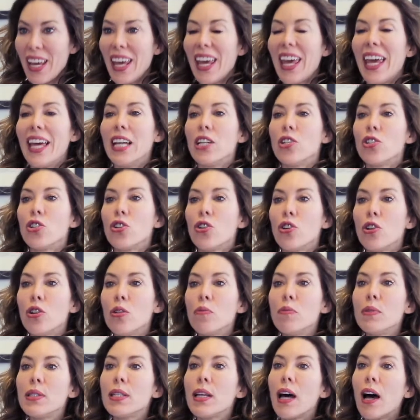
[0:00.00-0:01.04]
In
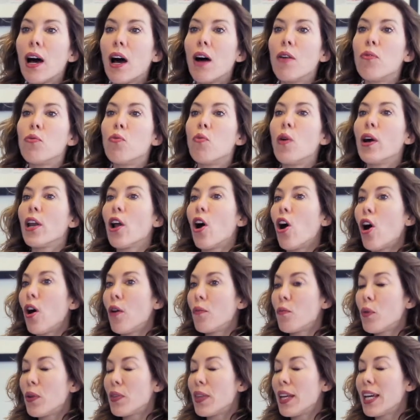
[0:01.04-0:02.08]
terms of
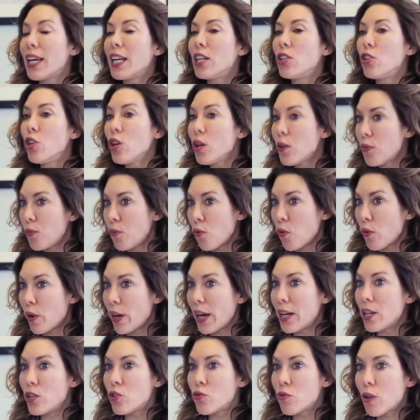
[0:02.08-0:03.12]
what they can look for
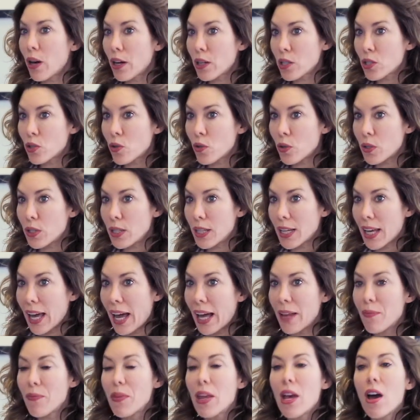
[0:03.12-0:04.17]
at a drugstore to
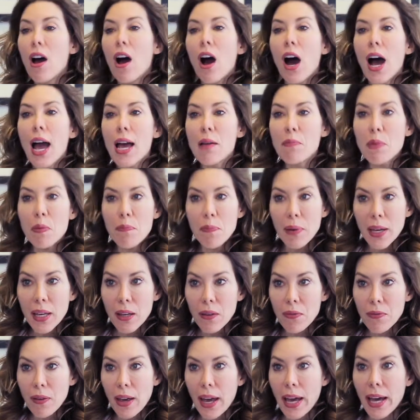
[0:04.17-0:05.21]
get, I'm a big
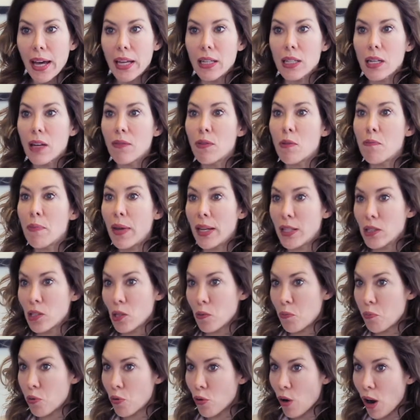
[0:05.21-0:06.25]
fan of a
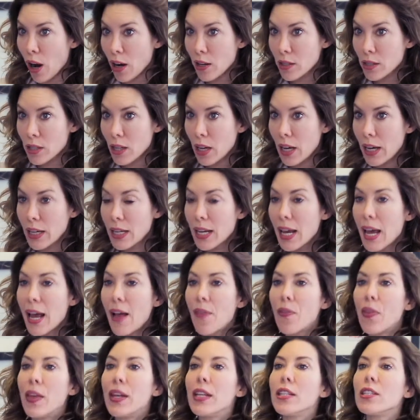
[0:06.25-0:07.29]
benzoyl peroxide
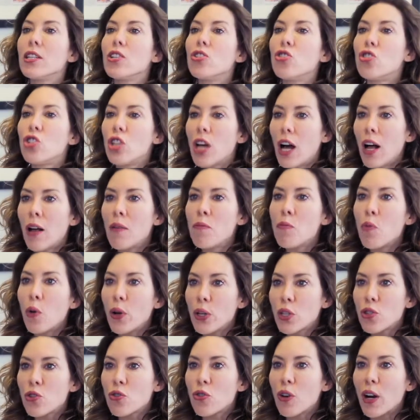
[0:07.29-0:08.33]
that is a gel
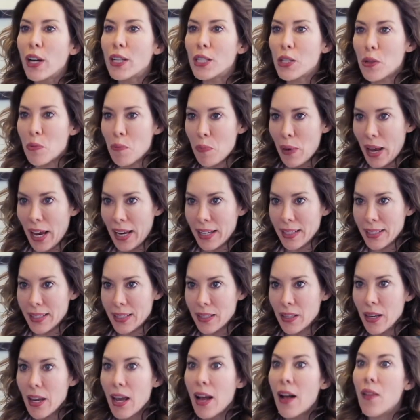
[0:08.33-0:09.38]
moisturizer
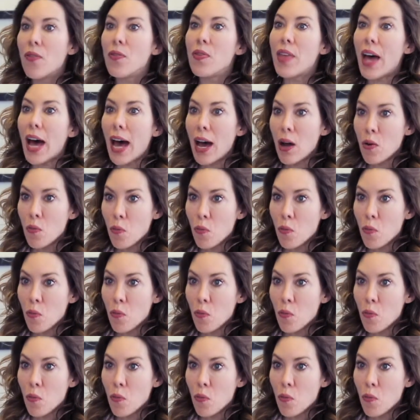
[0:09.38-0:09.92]
base. That